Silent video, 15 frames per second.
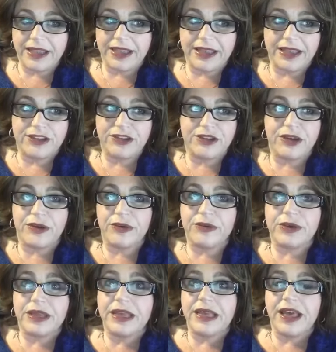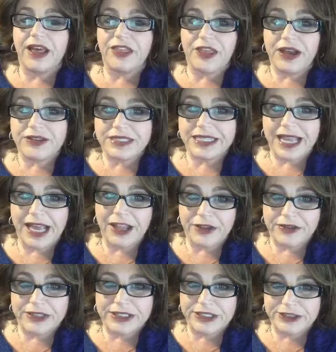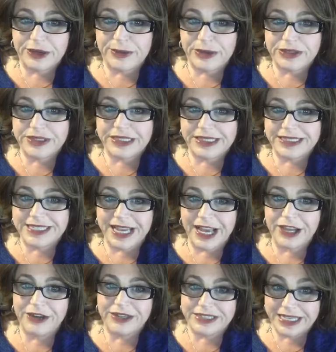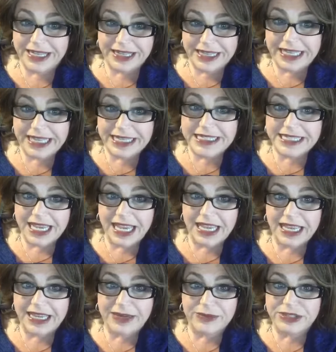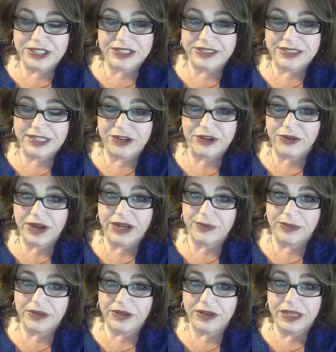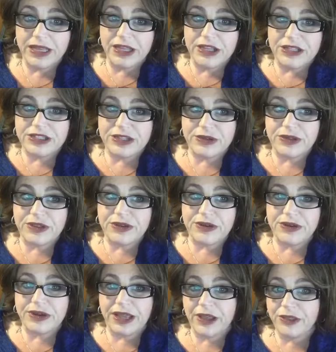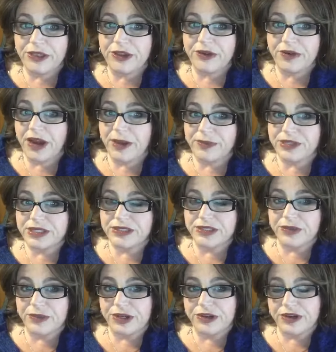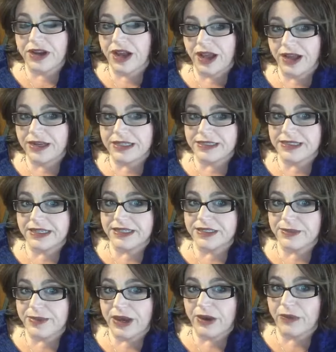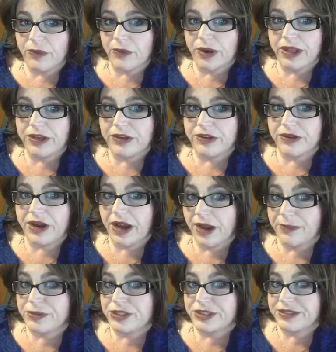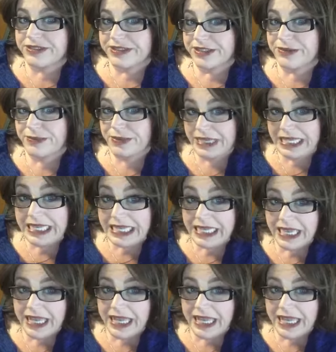you know, 1,000 calories is almost the entire daily intake, which is incredible. So there are healthier options, and when you're cognizant about what your options can be